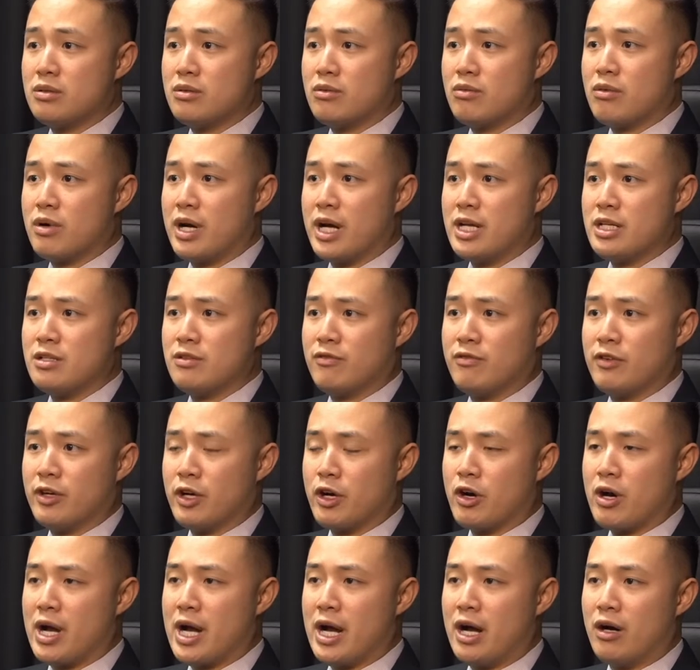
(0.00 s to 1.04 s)
right? To
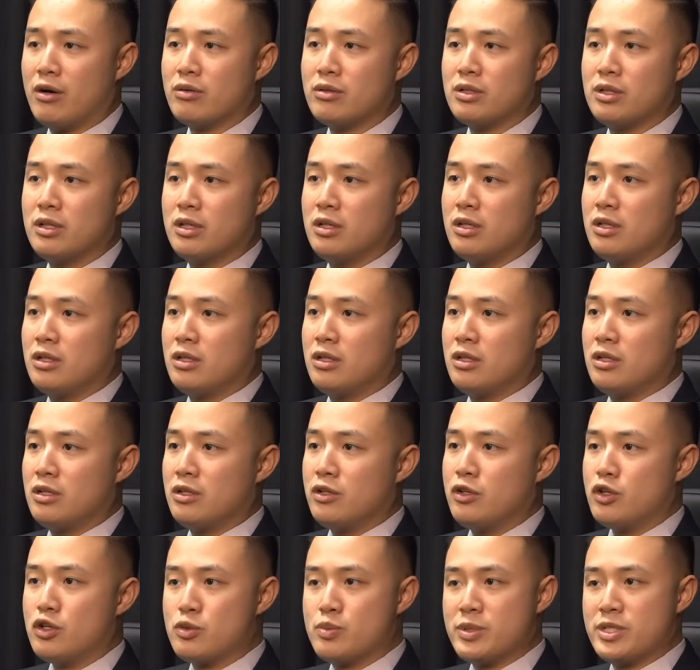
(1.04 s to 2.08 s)
figure out
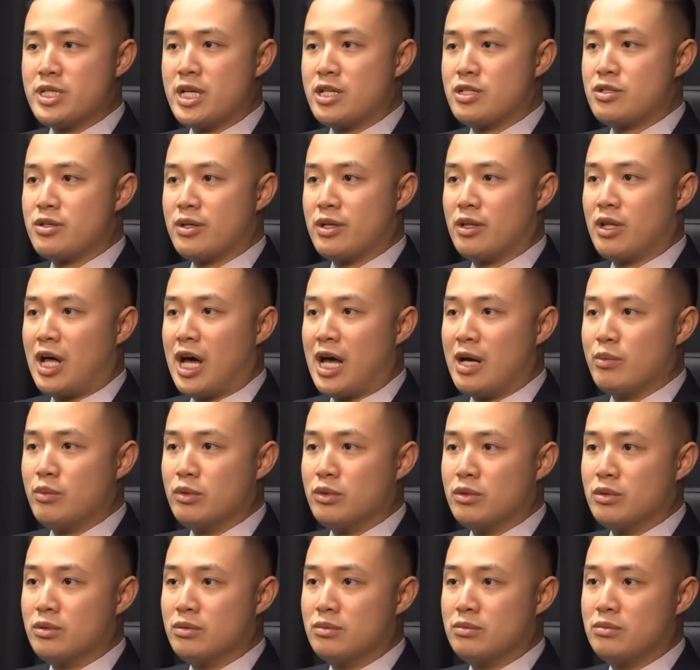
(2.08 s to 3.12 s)
who's potentially
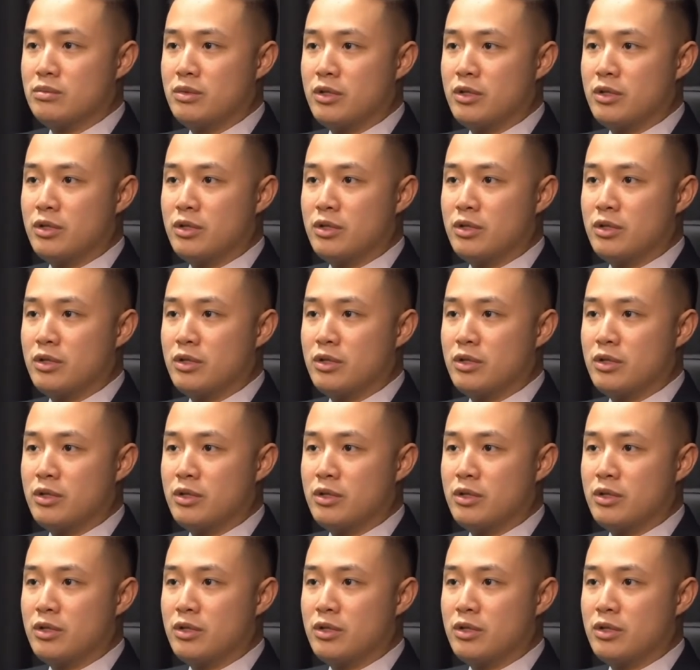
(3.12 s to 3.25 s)
liable,